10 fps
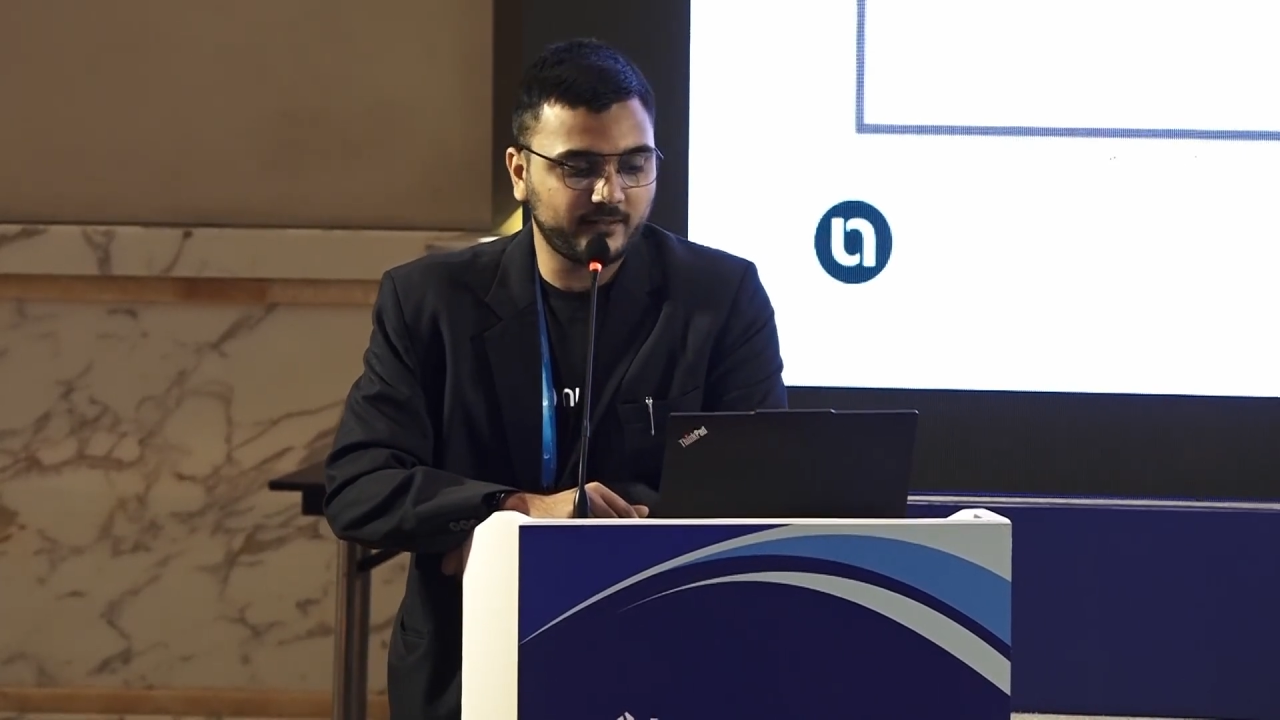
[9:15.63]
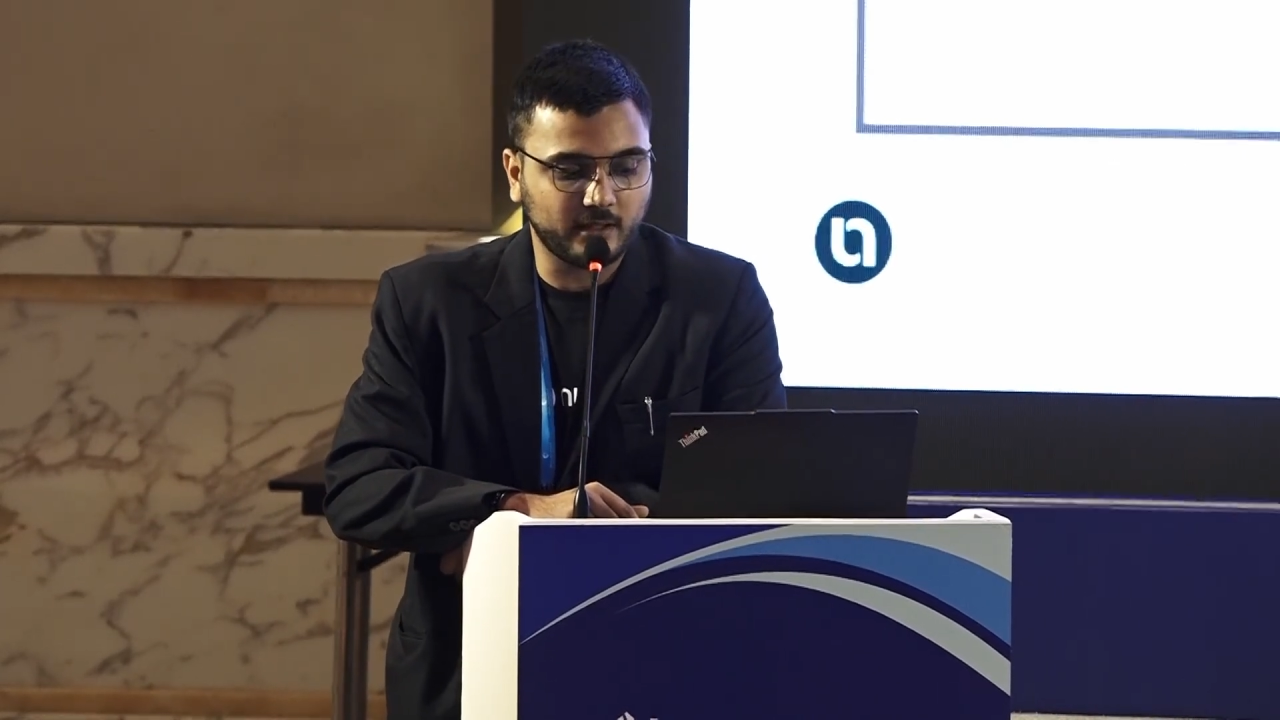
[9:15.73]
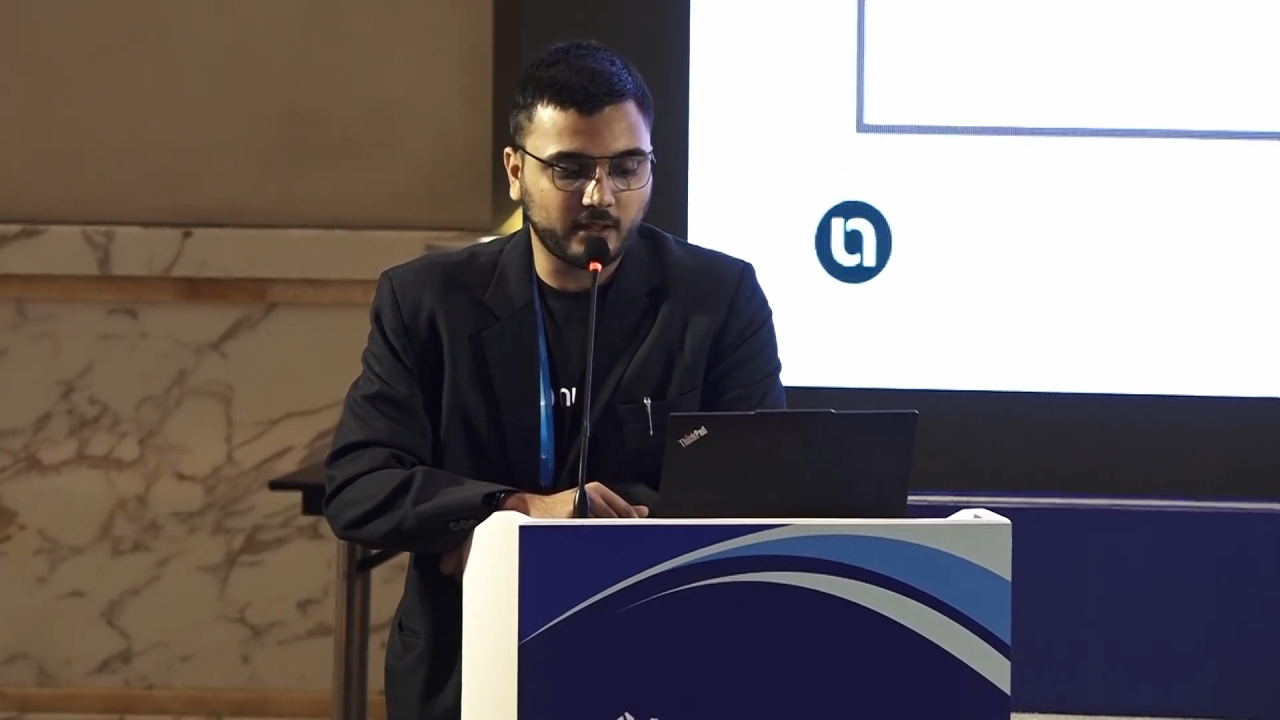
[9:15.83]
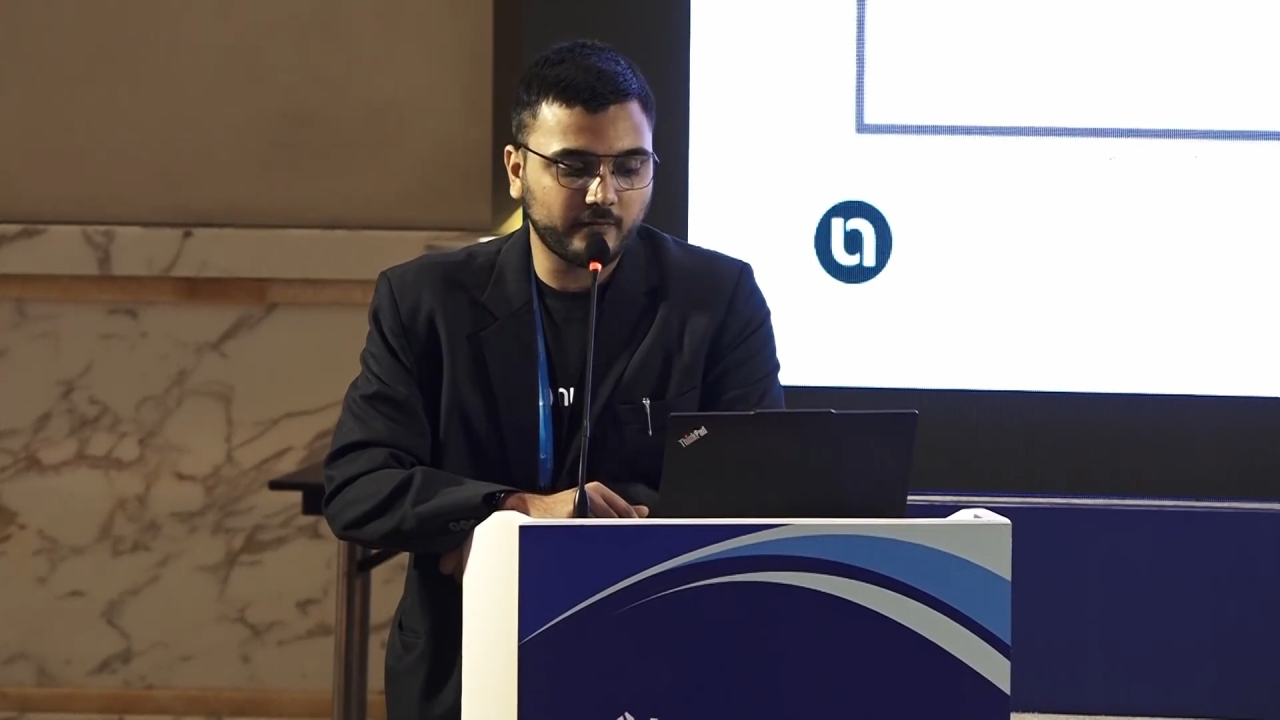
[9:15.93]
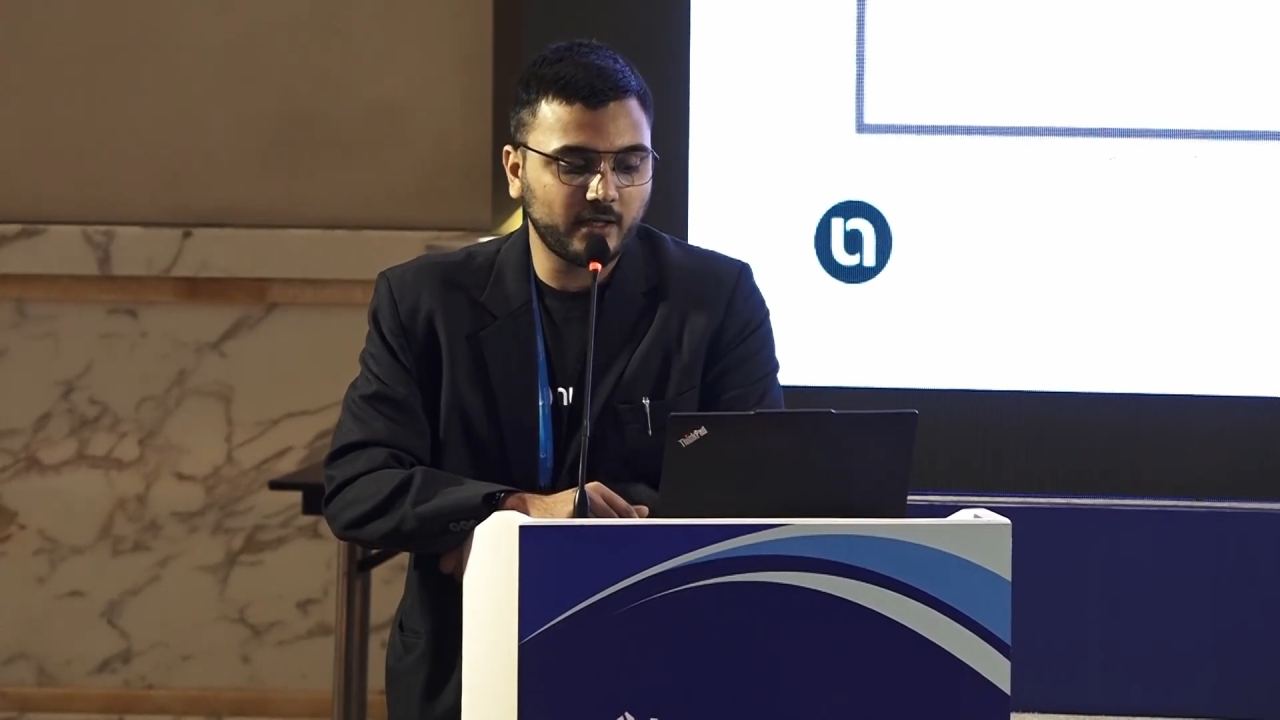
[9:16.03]

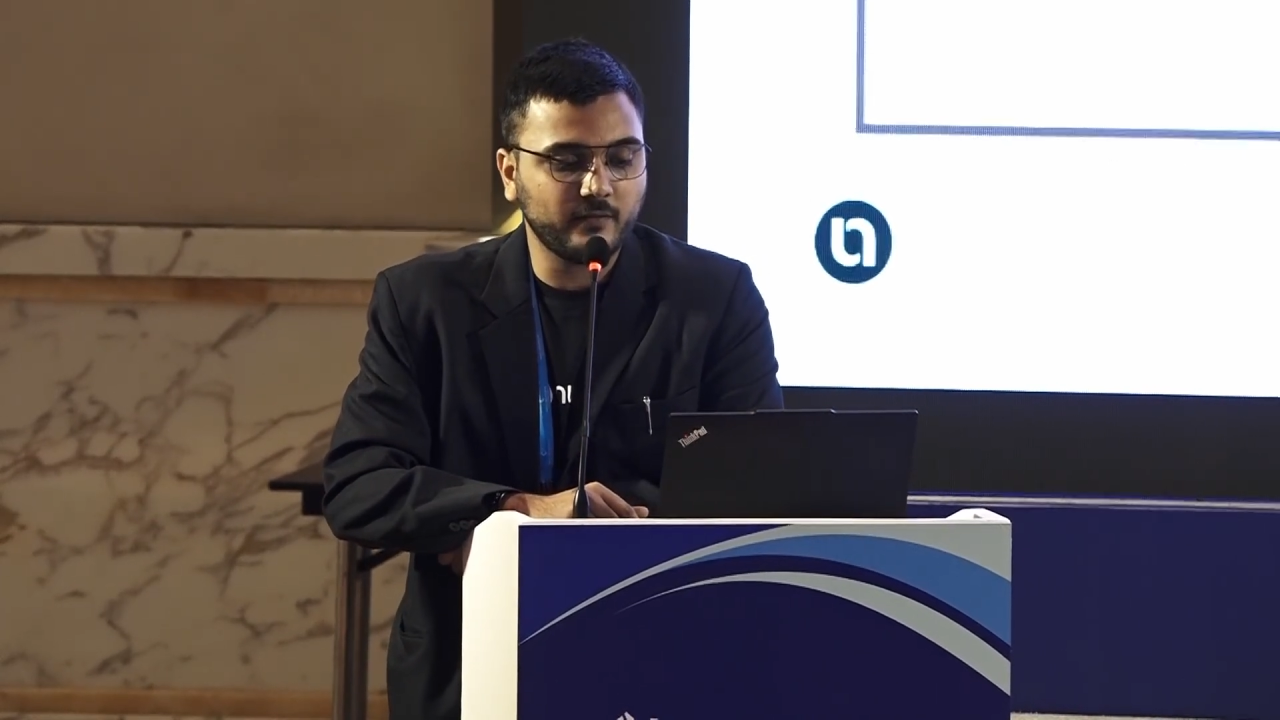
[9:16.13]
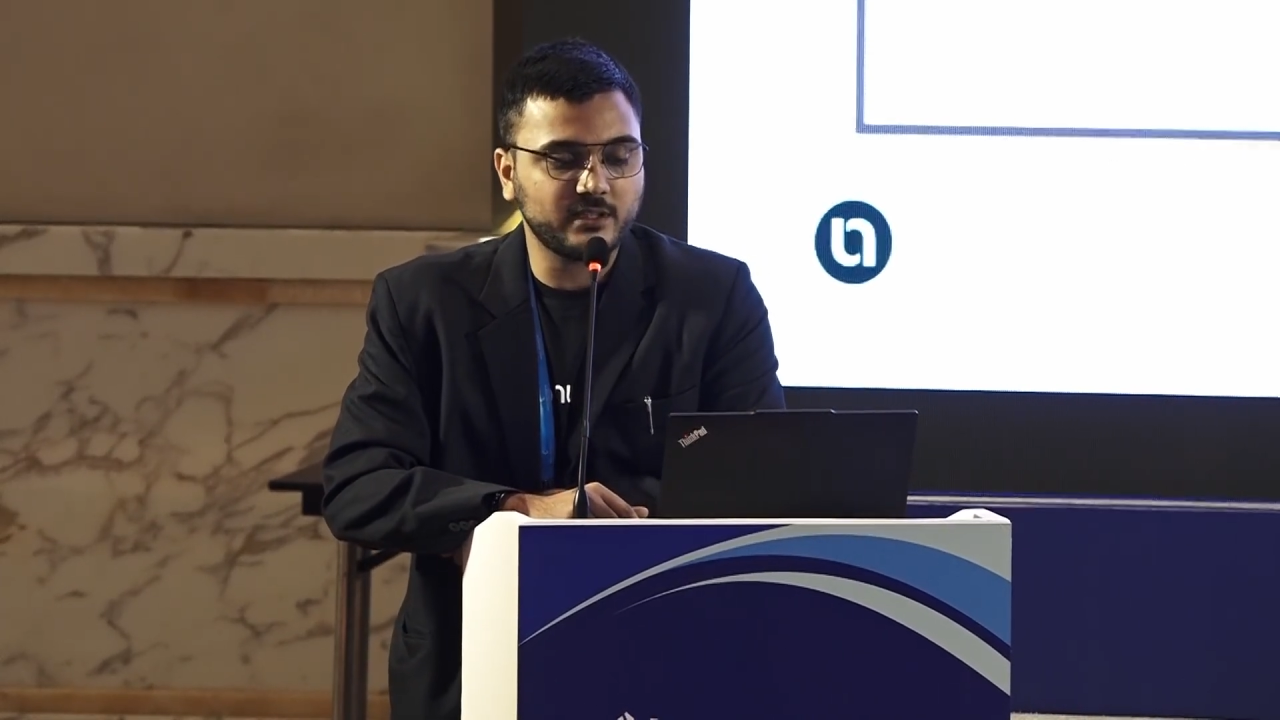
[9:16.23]
certified,